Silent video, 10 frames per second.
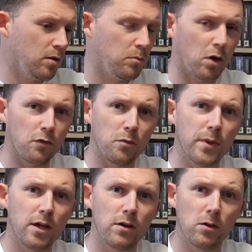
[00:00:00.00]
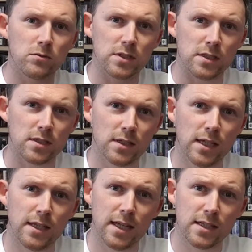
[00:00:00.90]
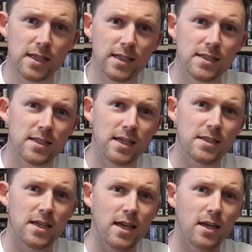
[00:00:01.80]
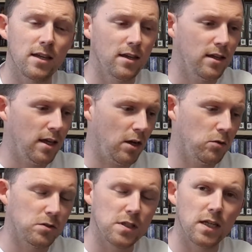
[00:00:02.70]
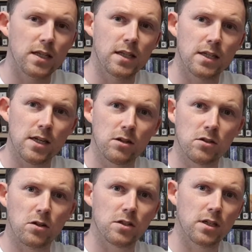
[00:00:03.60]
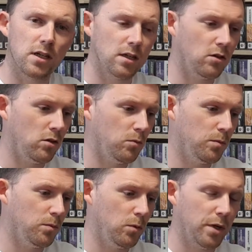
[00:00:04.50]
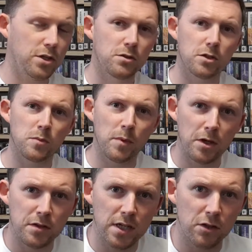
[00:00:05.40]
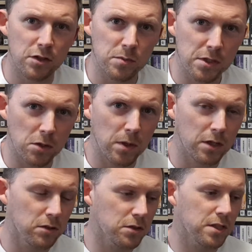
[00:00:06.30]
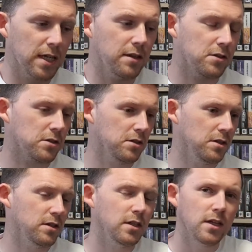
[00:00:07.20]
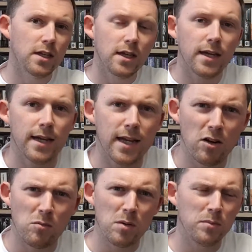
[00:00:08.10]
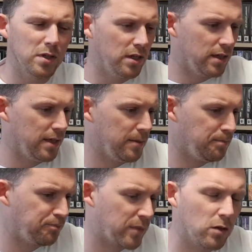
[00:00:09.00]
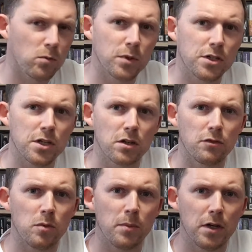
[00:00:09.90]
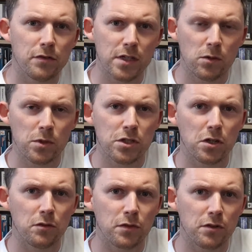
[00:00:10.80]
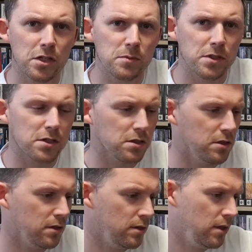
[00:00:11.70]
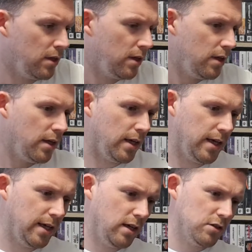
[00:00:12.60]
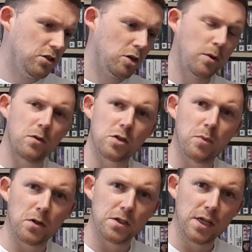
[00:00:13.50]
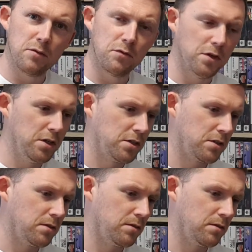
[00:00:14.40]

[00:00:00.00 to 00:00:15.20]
bought for me around the end of 1998. I couldn't tell you the exact order I got which, because my birthday and Christmas are quite close together, so I can't remember which I got for my birthday and which I got for Christmas. So I'll talk about the sports game first.